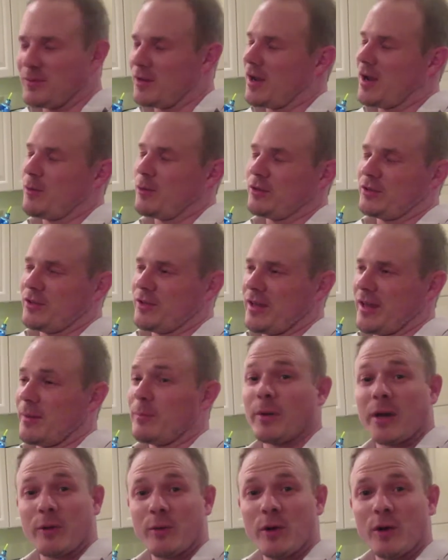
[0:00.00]
No, I won't do that,
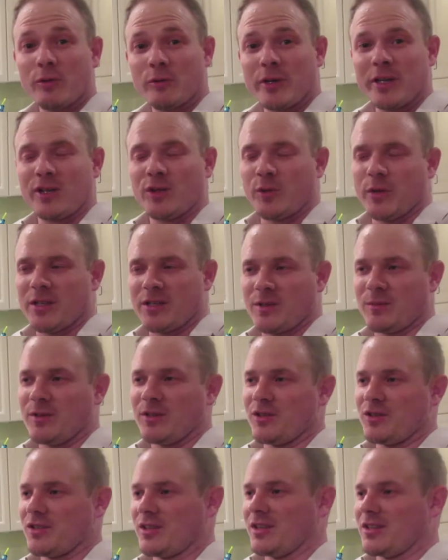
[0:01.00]
but I will retweet some
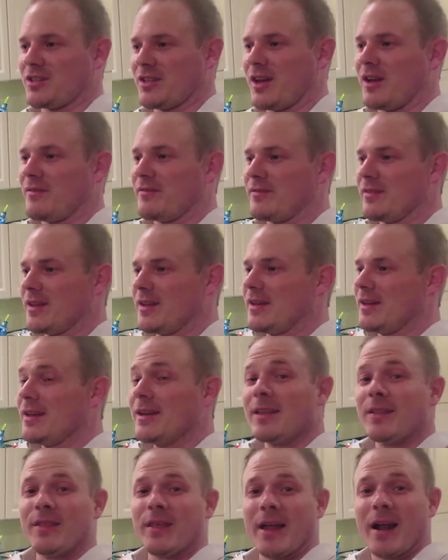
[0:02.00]
interesting stuff
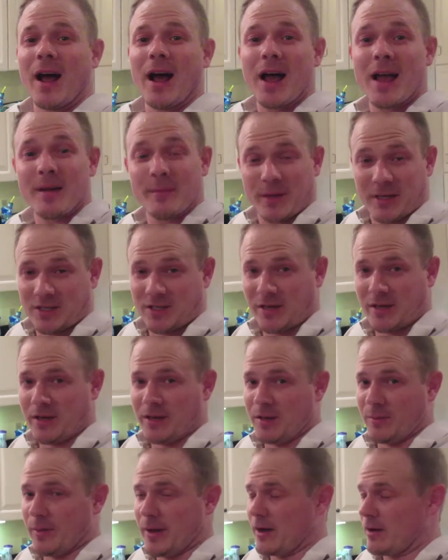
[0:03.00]
that I am
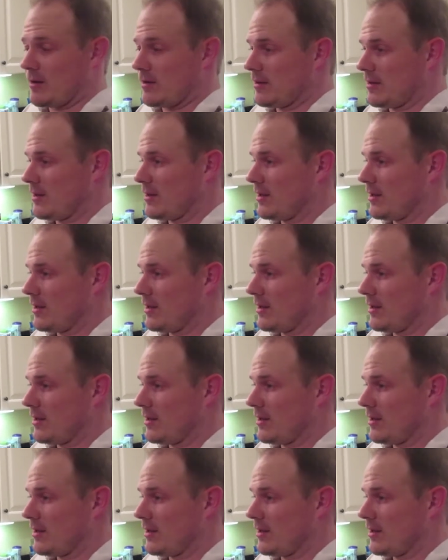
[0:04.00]
excited about.